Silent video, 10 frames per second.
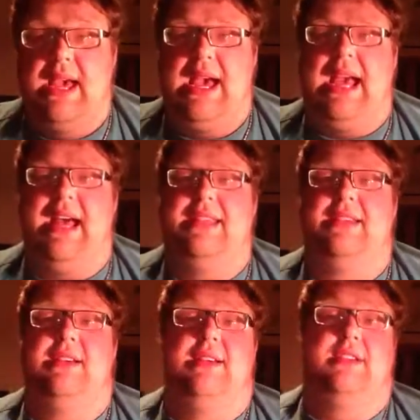
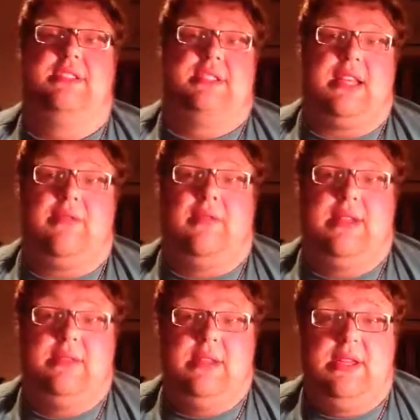And she's like,
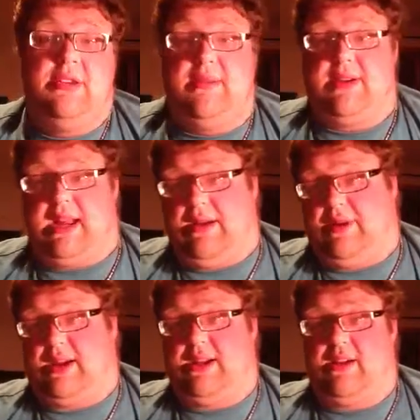"What do you do?" I
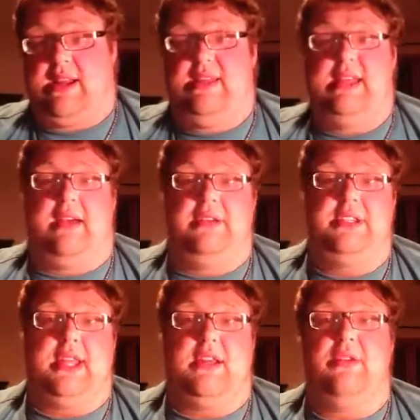work at Target in the Dallas.
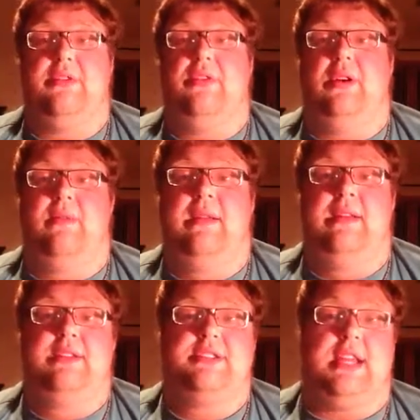She's like, "Oh, cool."
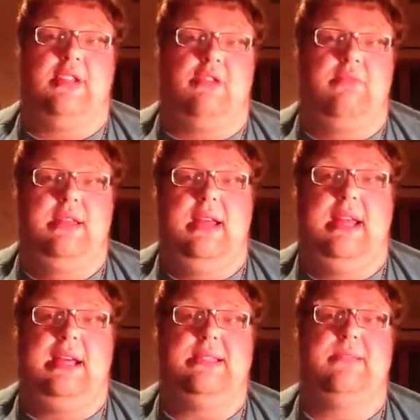She's like, "Normally I'd
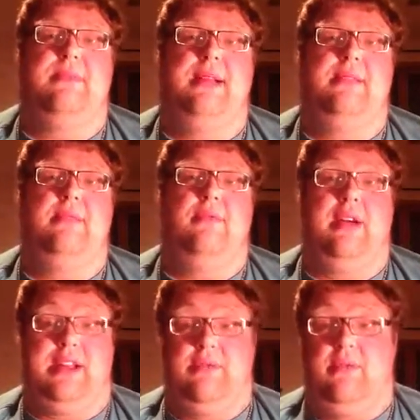ask, but
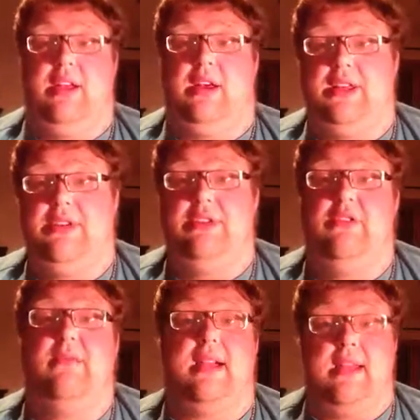like, what all do you
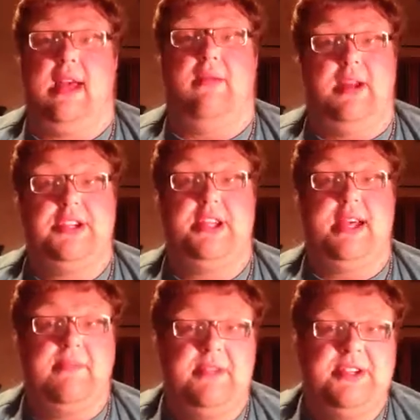do? But I want you to
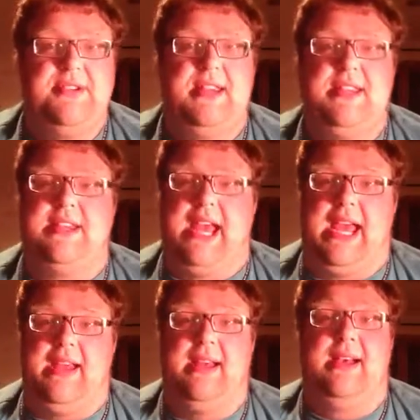tell me what you did
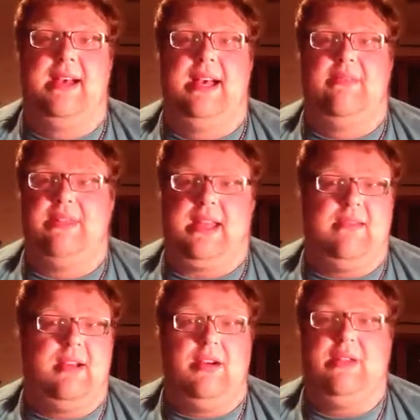today."
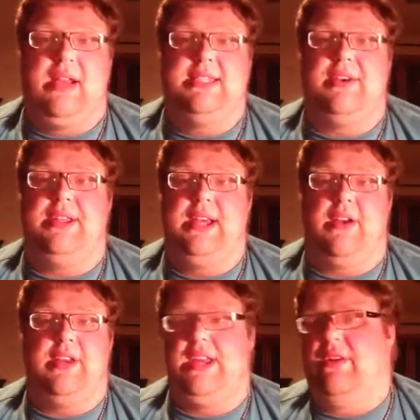Thinking, okay, so I tell
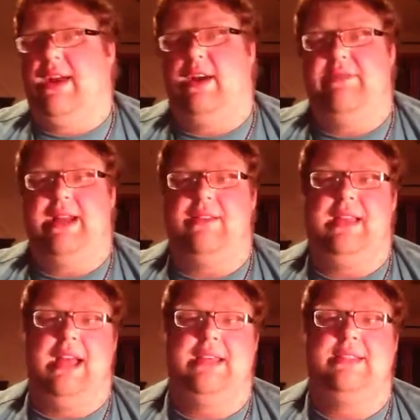her, you know, I helped out
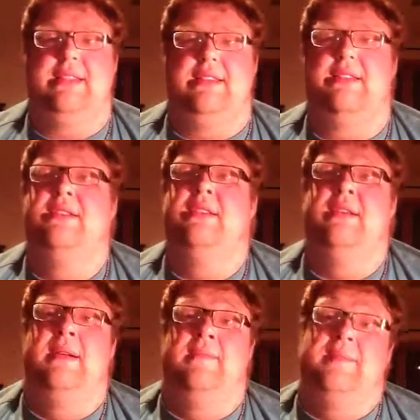guests, and
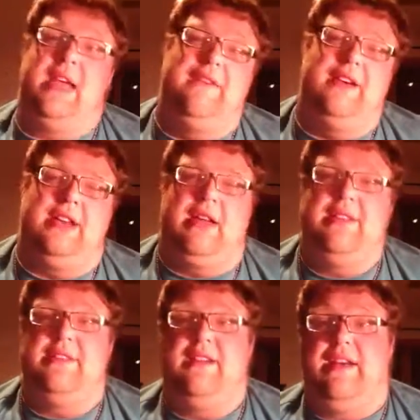I
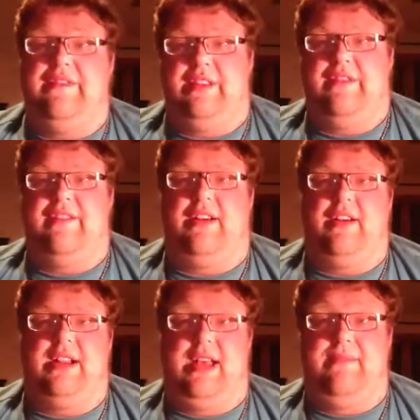filled the
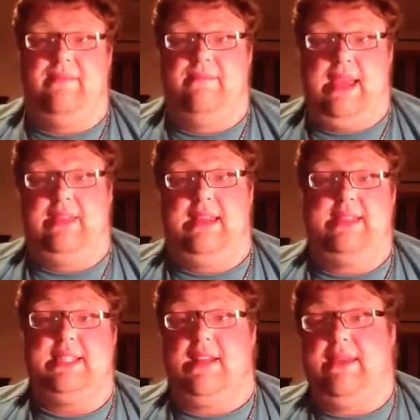floor, and I made
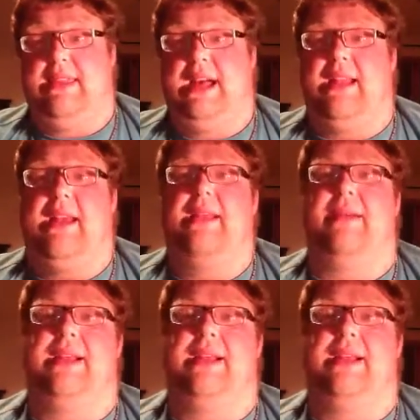this, and I made that, and